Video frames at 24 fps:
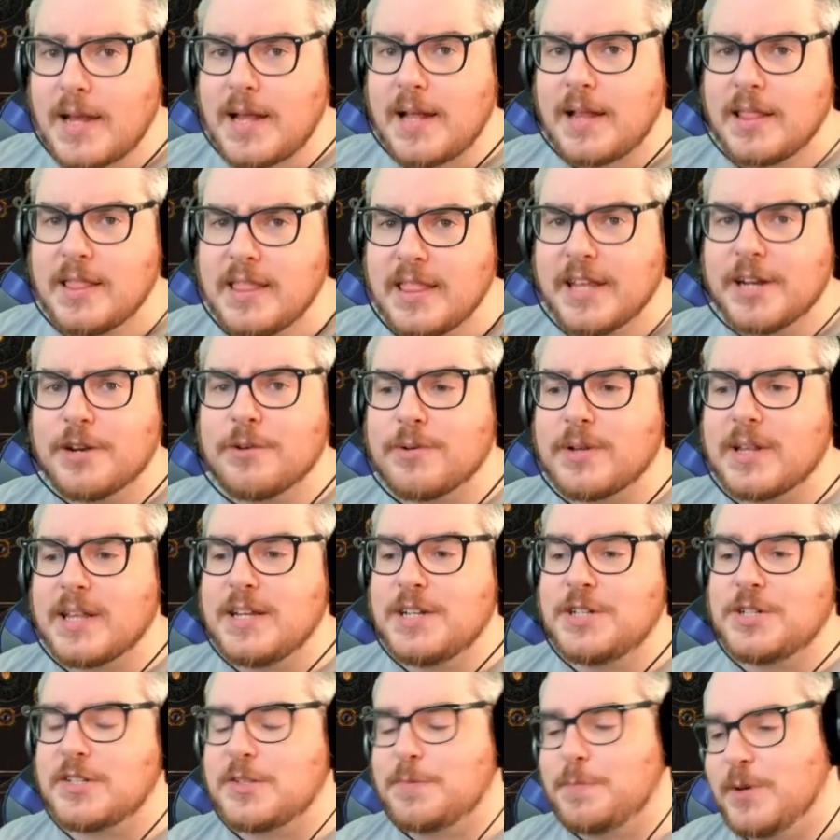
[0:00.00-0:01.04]
Literally
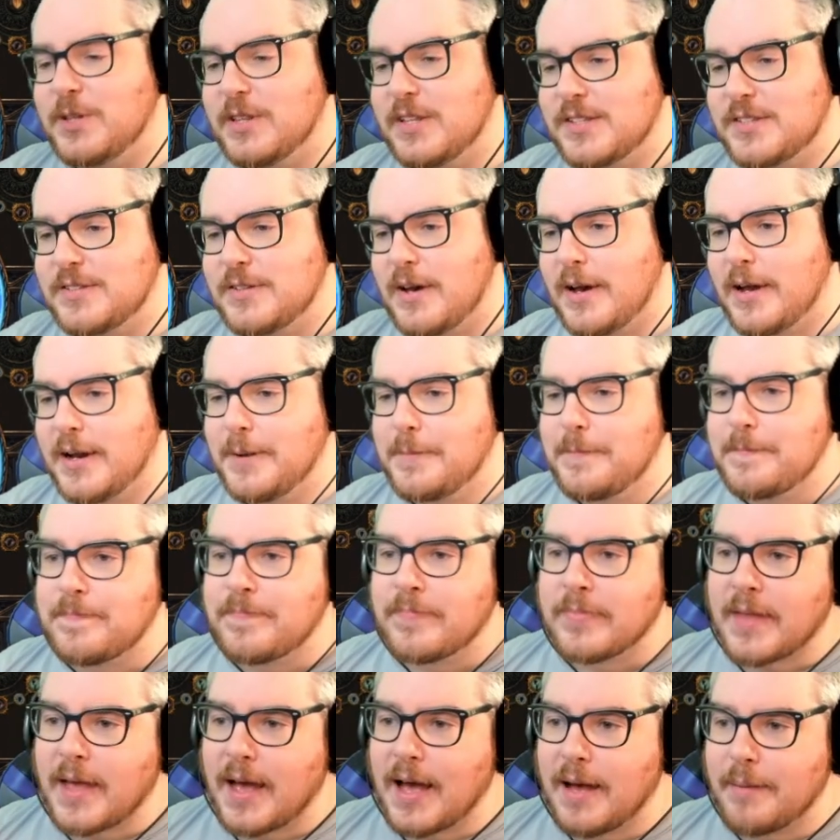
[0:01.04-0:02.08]
just put this on.
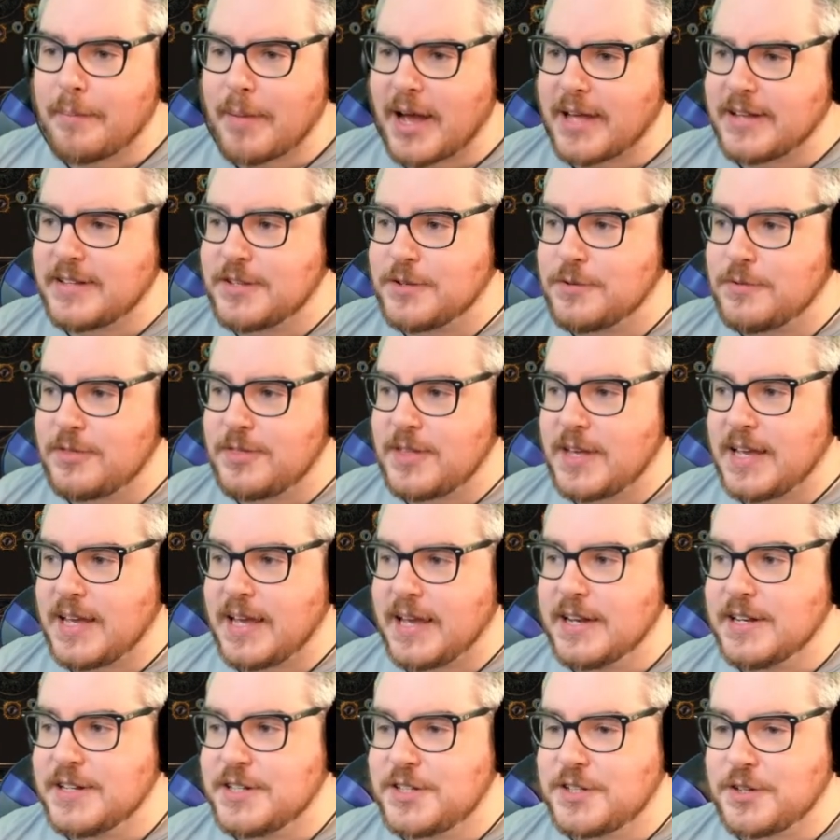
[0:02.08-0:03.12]
I do think
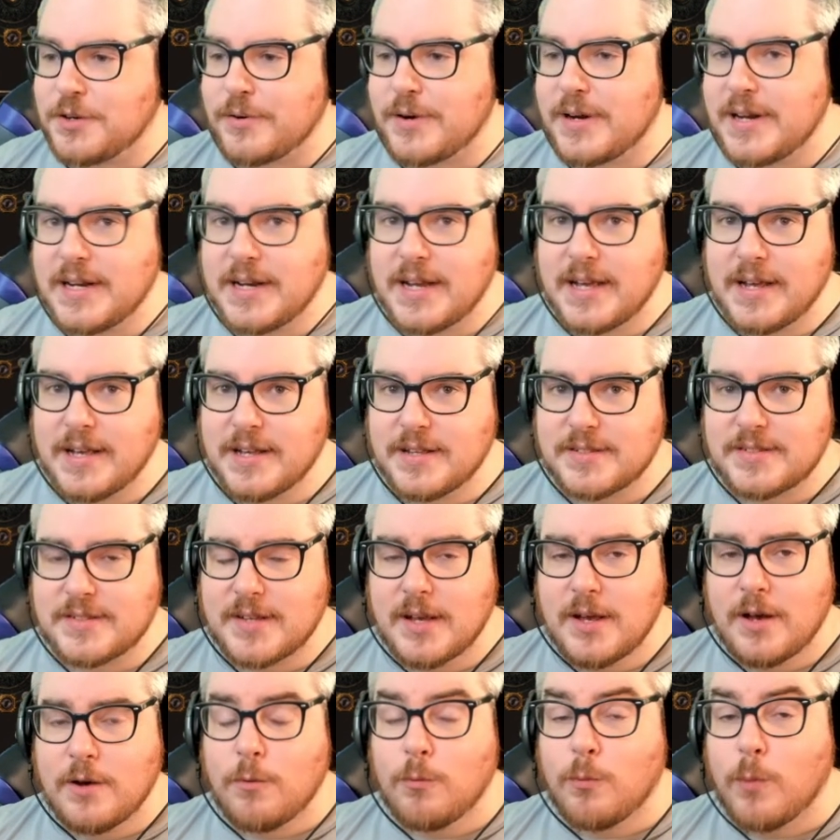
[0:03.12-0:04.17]
Enduring is
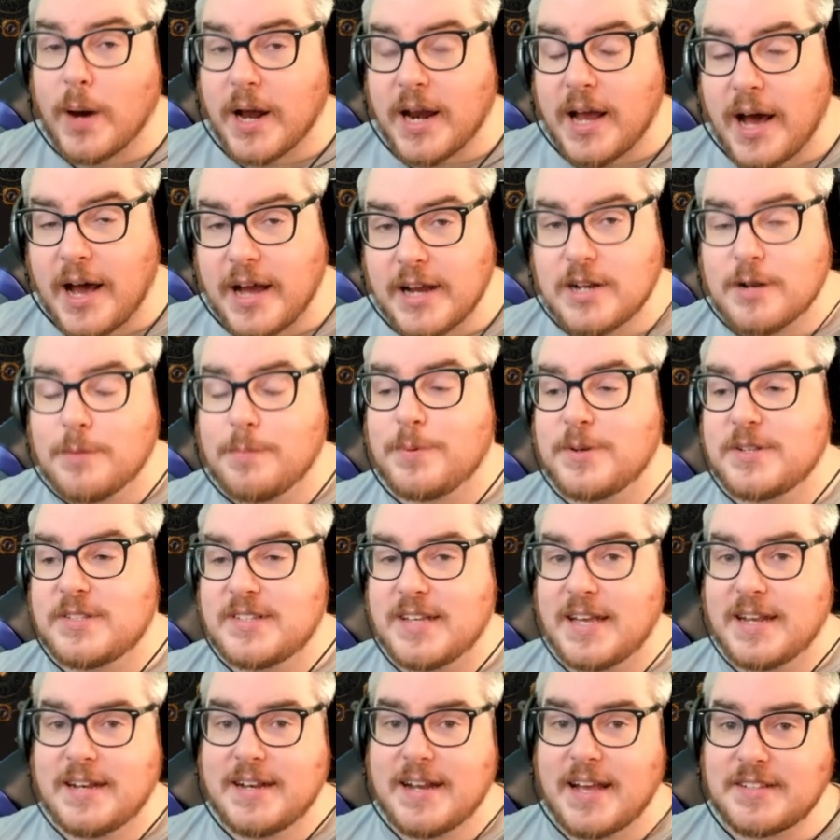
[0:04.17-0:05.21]

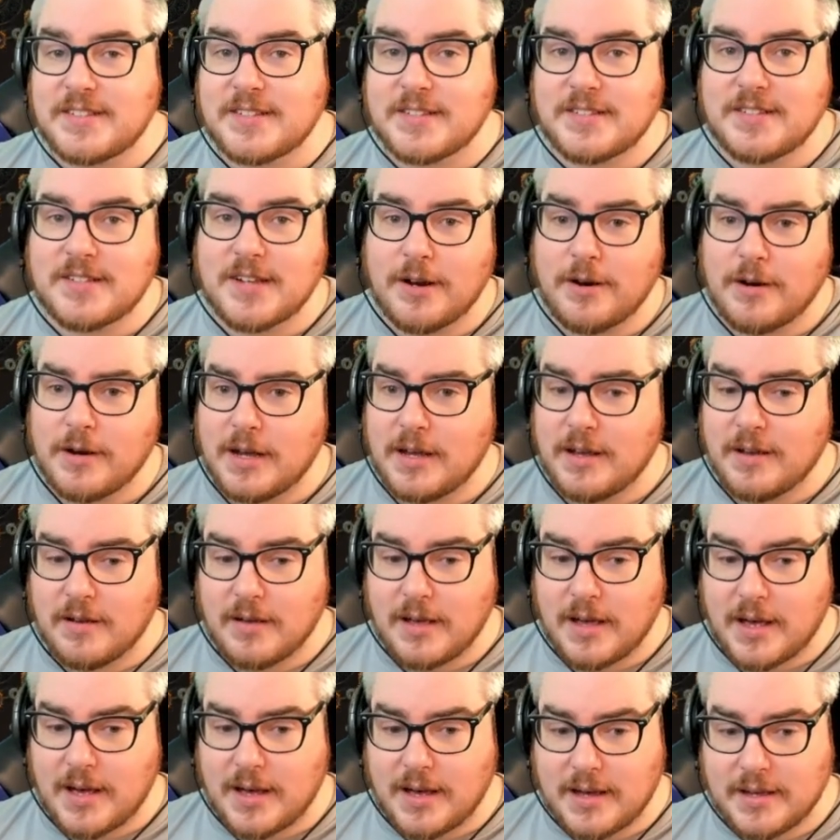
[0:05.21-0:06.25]
100% necessary
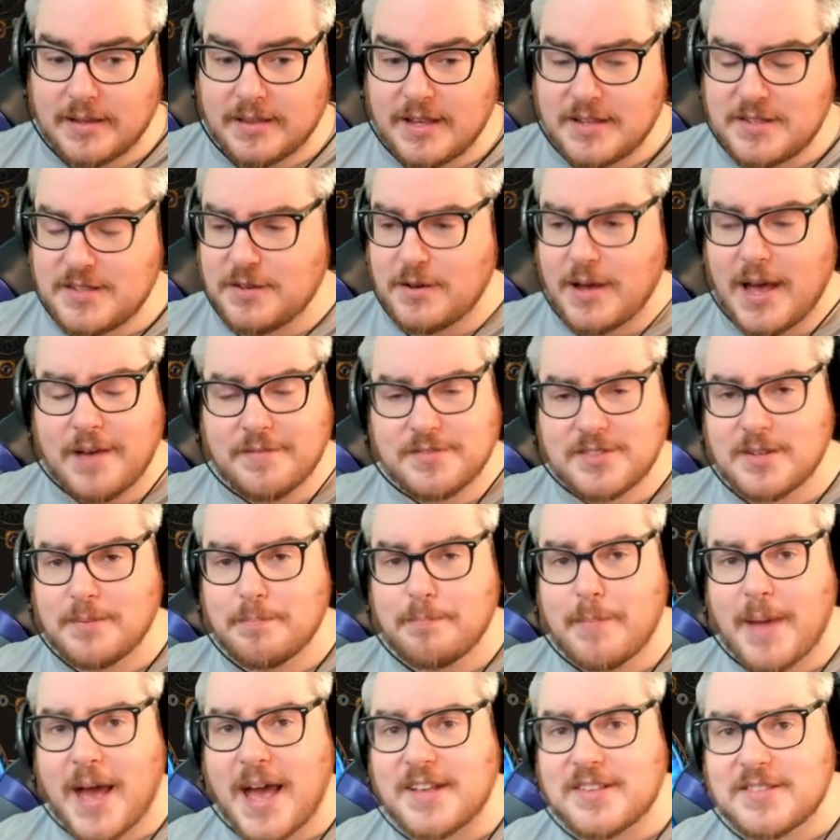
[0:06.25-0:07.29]
unless you have
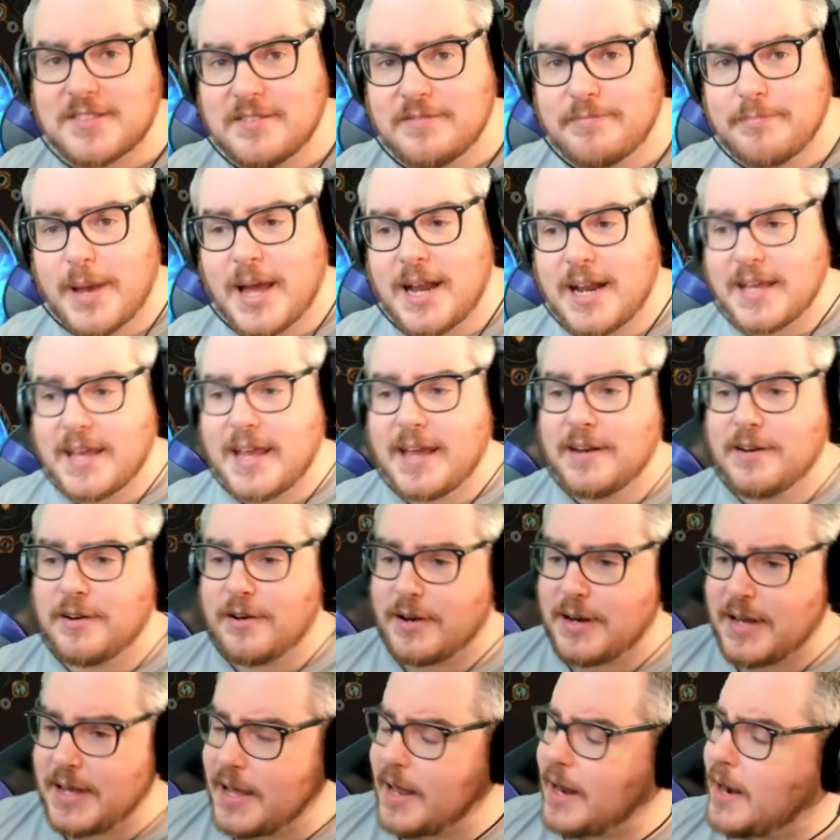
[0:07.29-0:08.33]
some massive mana gained
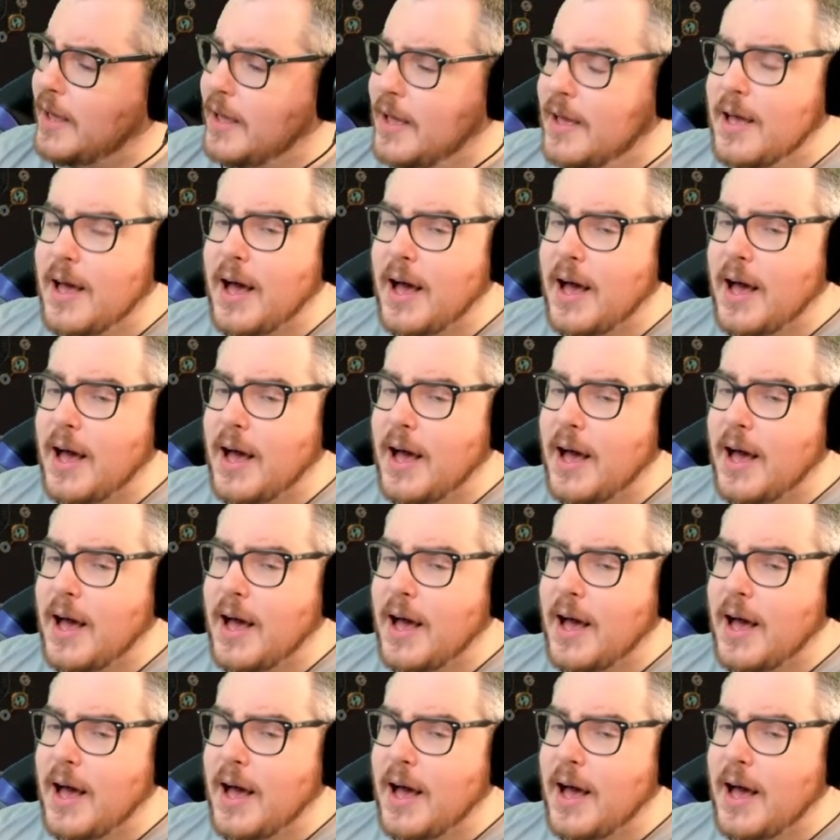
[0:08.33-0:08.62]
on hit.